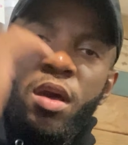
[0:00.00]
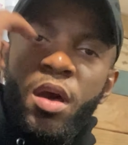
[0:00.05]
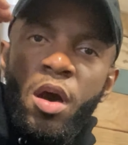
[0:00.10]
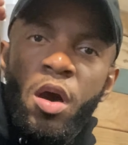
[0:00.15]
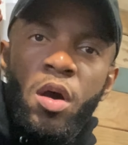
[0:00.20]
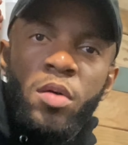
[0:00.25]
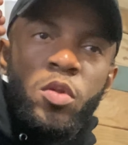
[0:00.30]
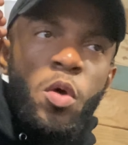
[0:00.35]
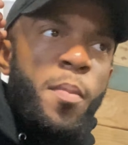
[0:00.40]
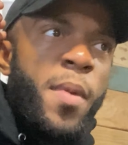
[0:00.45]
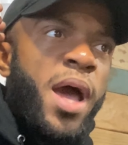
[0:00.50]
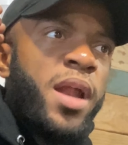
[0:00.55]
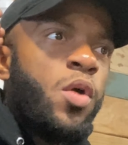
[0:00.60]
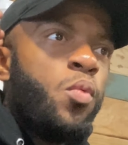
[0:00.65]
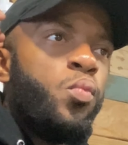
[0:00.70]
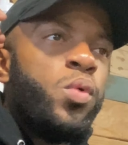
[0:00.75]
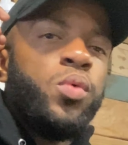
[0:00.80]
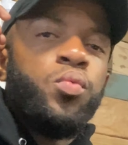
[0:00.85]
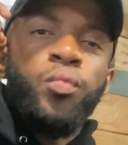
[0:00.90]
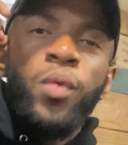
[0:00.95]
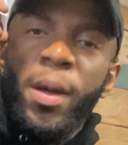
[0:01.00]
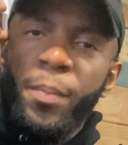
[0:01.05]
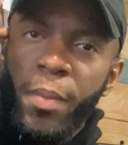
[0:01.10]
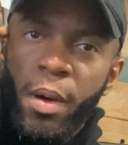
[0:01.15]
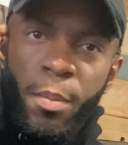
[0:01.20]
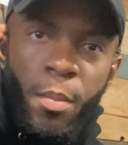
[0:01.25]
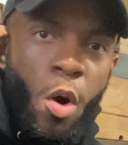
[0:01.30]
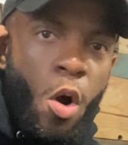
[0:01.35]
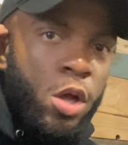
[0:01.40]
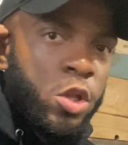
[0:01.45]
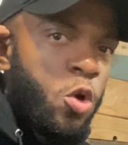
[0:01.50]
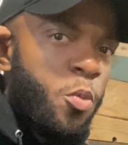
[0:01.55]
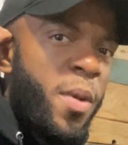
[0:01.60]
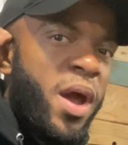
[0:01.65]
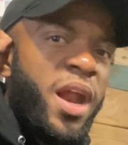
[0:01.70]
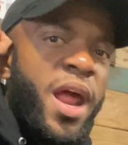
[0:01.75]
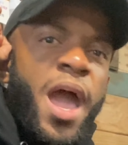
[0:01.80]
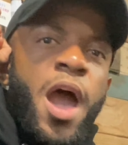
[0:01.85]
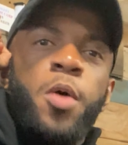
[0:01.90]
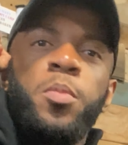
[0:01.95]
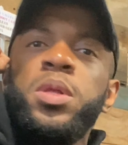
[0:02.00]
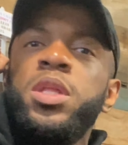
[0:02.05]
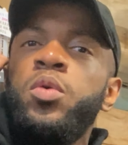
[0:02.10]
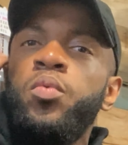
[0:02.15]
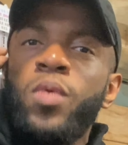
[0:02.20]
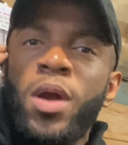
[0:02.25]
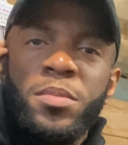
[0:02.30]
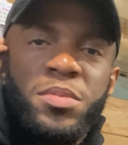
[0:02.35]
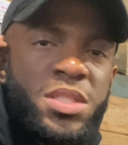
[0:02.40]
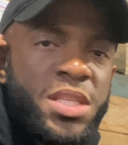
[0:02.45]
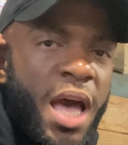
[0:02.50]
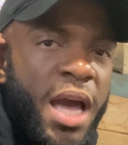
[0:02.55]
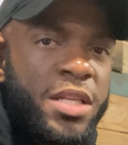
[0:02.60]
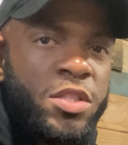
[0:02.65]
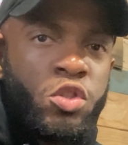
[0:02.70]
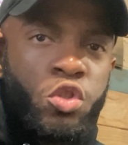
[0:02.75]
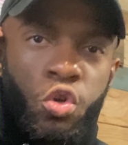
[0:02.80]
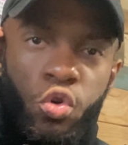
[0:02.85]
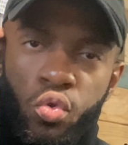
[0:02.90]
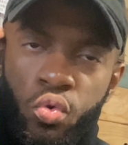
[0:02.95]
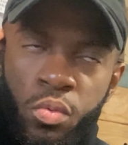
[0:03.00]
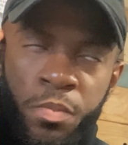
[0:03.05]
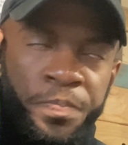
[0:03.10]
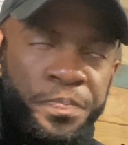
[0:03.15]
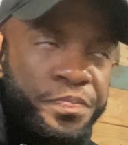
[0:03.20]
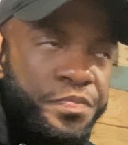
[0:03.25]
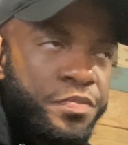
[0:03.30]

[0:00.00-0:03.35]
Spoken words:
no matter what rep I'm on, no matter how many reps I do.